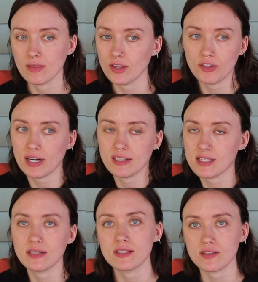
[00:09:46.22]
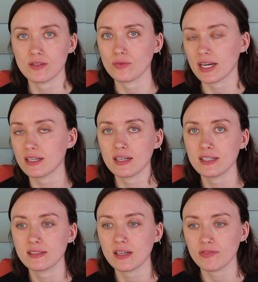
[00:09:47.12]
The United States doesn't
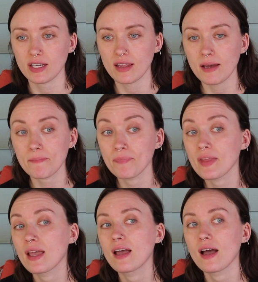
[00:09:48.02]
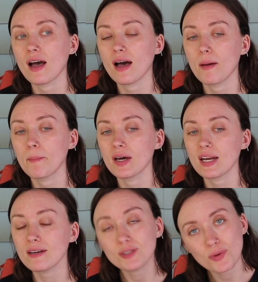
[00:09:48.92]
recognize stuff like that, but
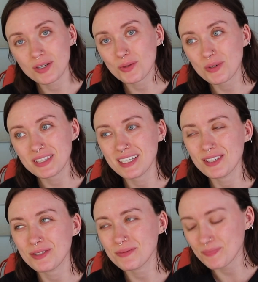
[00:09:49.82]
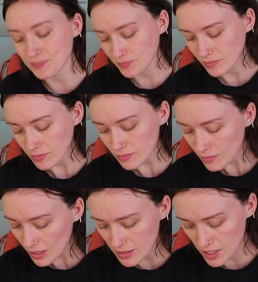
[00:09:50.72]
elsewhere in the world they do.
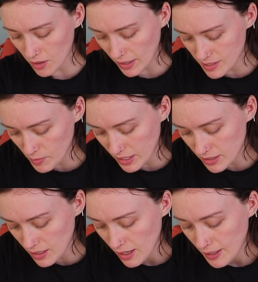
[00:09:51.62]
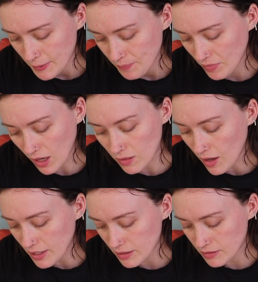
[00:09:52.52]
So I spend a
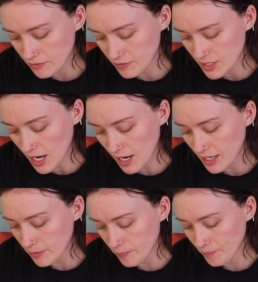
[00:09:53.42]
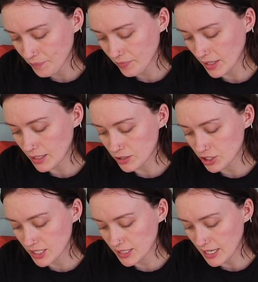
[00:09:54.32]
lot of time,
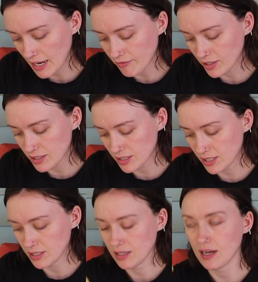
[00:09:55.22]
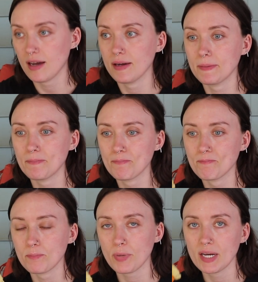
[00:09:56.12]
energy, effort,
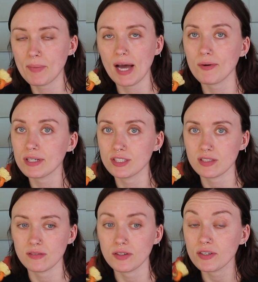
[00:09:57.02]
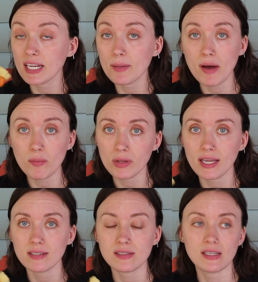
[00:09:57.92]
brain power just learning about
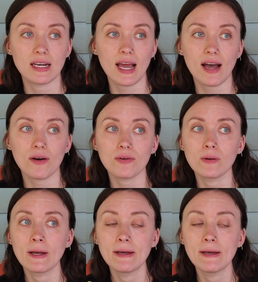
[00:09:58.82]
plants and how